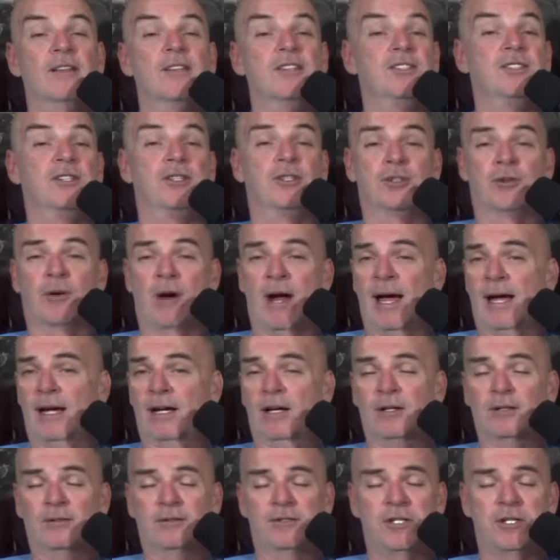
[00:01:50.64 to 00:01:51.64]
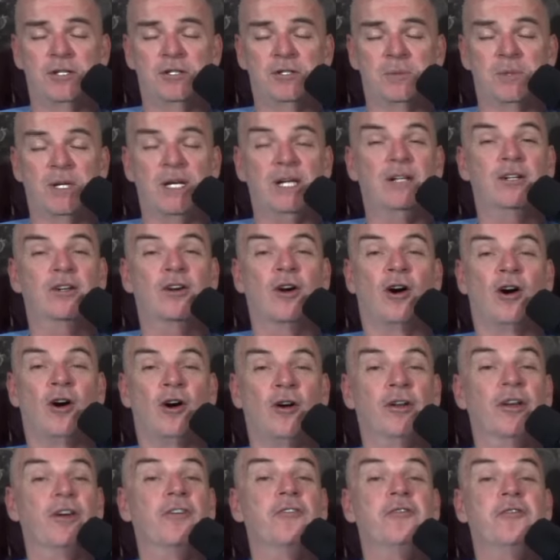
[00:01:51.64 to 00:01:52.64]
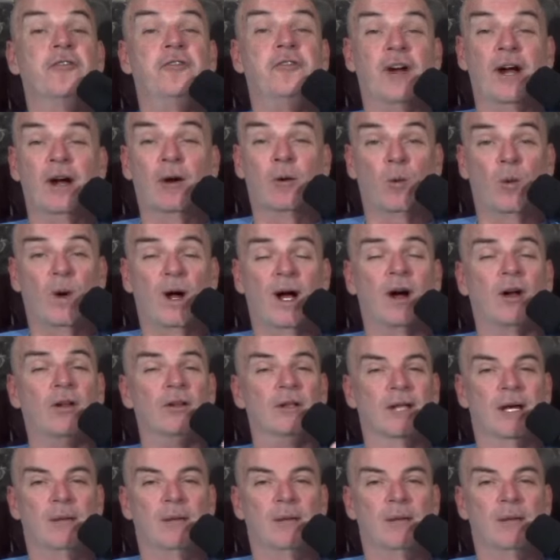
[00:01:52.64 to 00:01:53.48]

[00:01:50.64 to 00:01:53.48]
This is a track, excuse me, called Farewell.